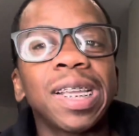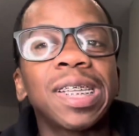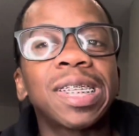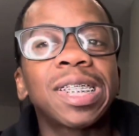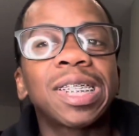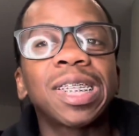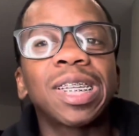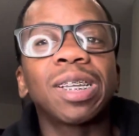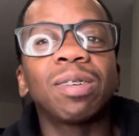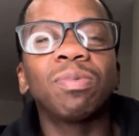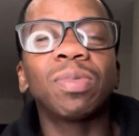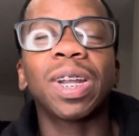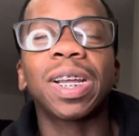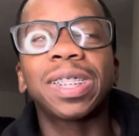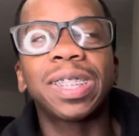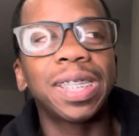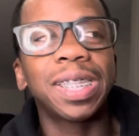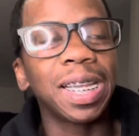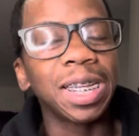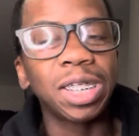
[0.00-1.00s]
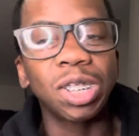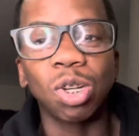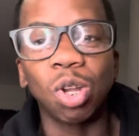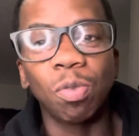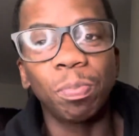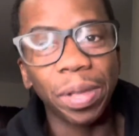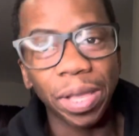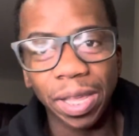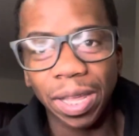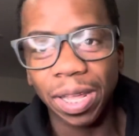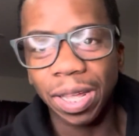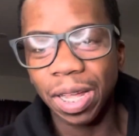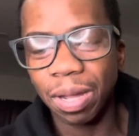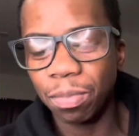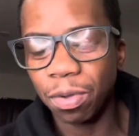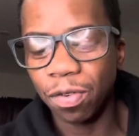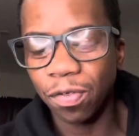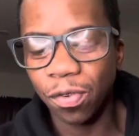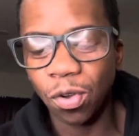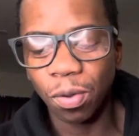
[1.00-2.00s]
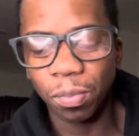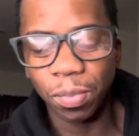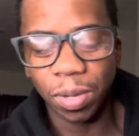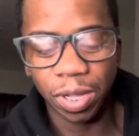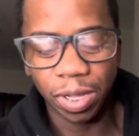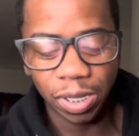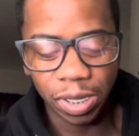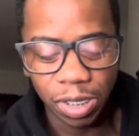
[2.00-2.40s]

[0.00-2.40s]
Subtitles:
when I text her back, I got my phone, I'm like,